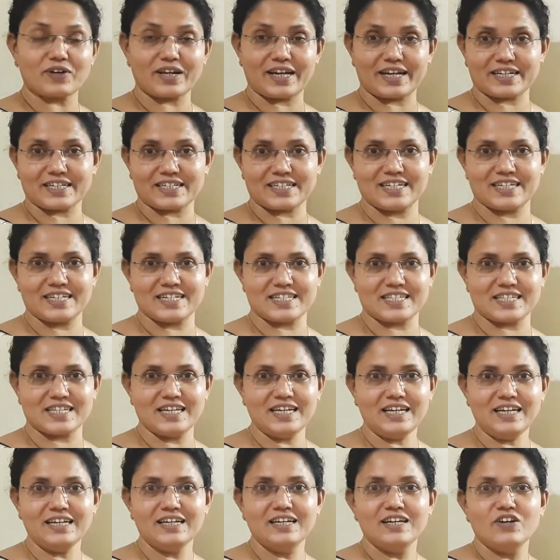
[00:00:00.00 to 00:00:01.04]
fractions,
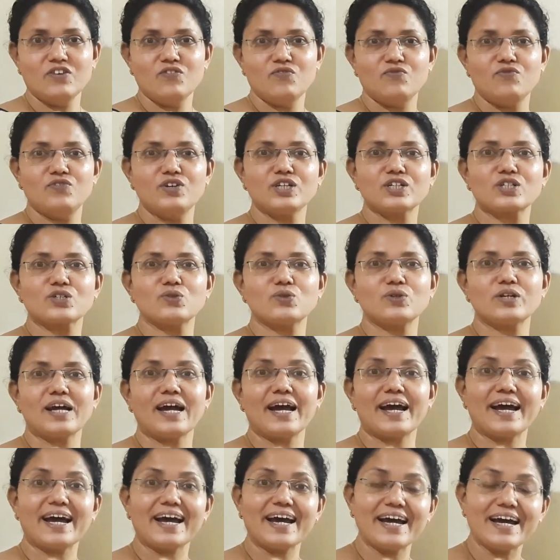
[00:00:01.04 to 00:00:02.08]
we
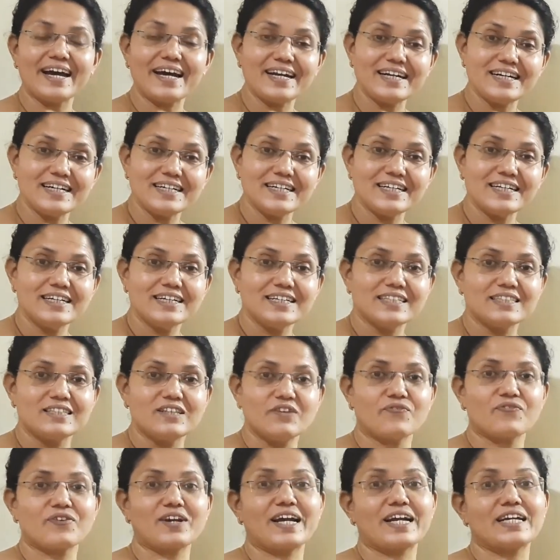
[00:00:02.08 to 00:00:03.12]
should add the
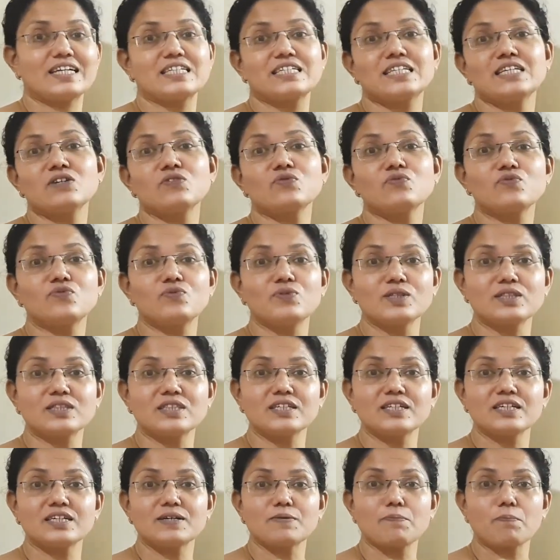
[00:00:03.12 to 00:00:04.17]
fraction with
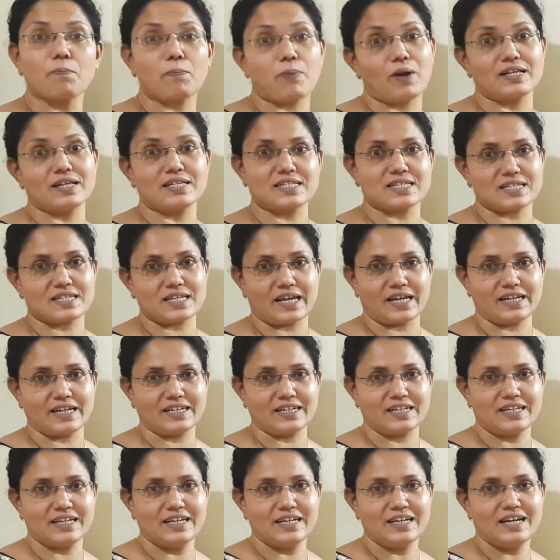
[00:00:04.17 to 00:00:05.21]
the plus
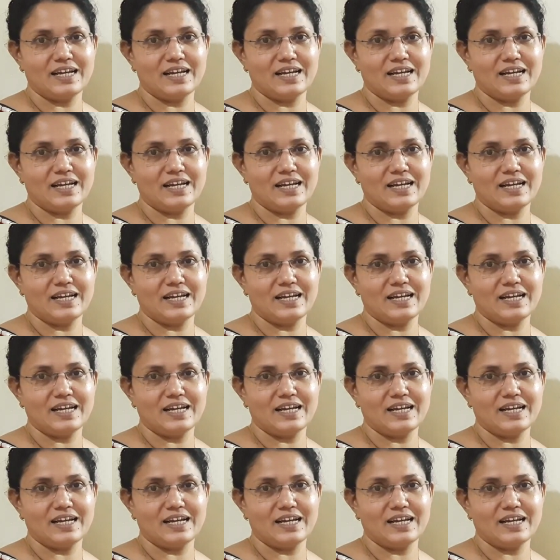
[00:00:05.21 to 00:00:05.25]
sign.